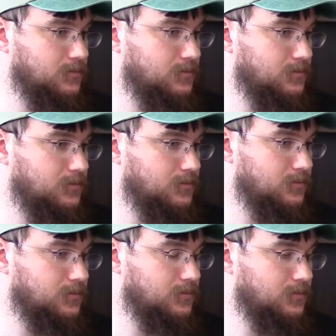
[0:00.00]

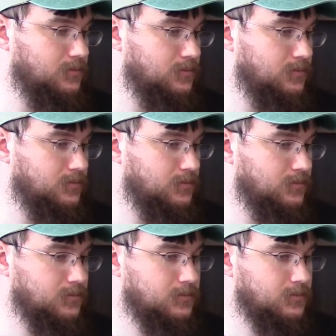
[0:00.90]

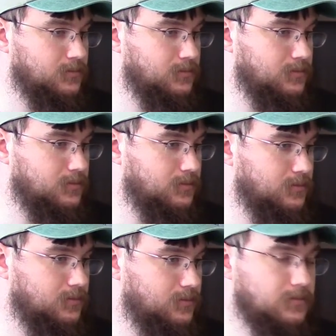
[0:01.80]

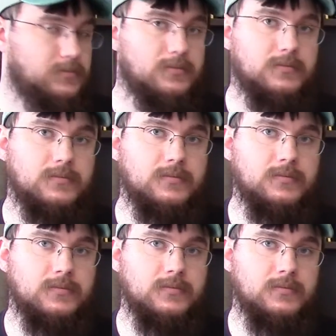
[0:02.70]

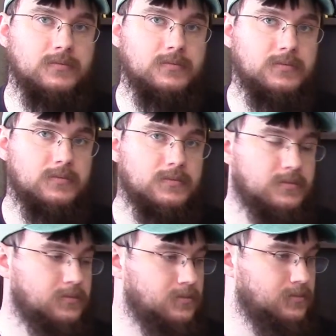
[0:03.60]

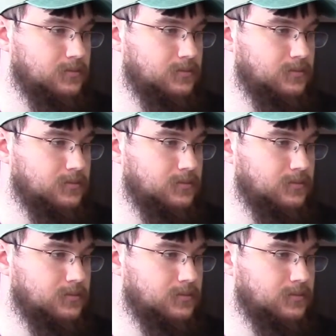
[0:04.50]
The person shown says nothing.